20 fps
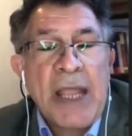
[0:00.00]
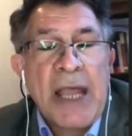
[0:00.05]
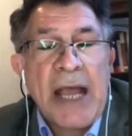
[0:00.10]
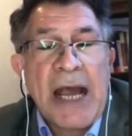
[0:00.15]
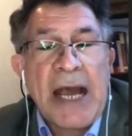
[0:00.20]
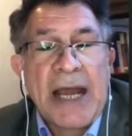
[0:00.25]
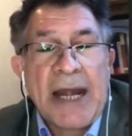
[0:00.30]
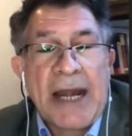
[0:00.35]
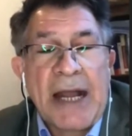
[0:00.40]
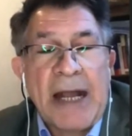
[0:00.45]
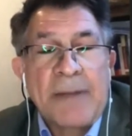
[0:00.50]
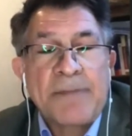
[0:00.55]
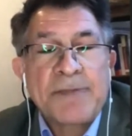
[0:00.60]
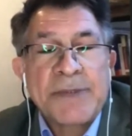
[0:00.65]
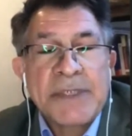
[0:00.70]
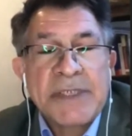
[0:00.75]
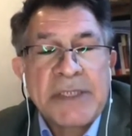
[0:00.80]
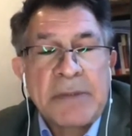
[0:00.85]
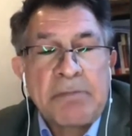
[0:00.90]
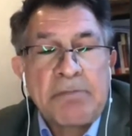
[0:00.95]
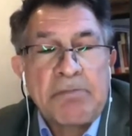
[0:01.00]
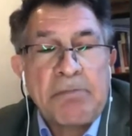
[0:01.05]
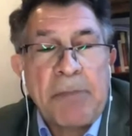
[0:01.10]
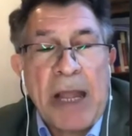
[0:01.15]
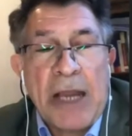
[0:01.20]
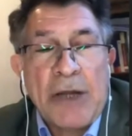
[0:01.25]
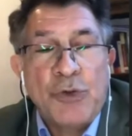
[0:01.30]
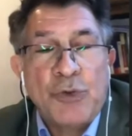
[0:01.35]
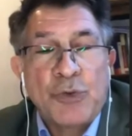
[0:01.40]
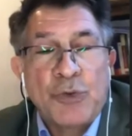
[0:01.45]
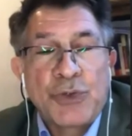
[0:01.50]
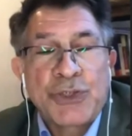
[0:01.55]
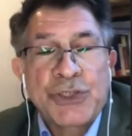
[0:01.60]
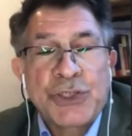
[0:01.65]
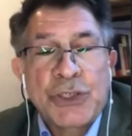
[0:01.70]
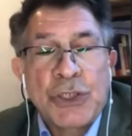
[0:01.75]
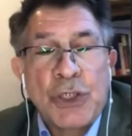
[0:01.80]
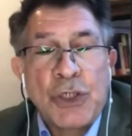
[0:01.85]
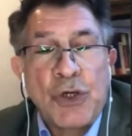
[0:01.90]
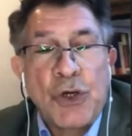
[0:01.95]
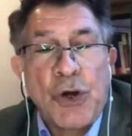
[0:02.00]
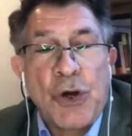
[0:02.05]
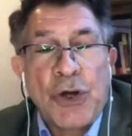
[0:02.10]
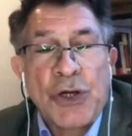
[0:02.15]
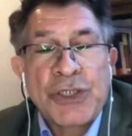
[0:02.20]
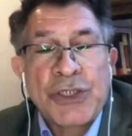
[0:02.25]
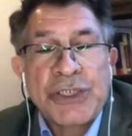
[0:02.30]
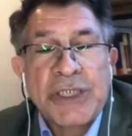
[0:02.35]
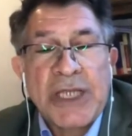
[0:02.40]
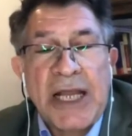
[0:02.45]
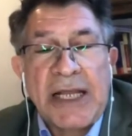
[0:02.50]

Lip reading: Arabs, Baluchs, Lurs,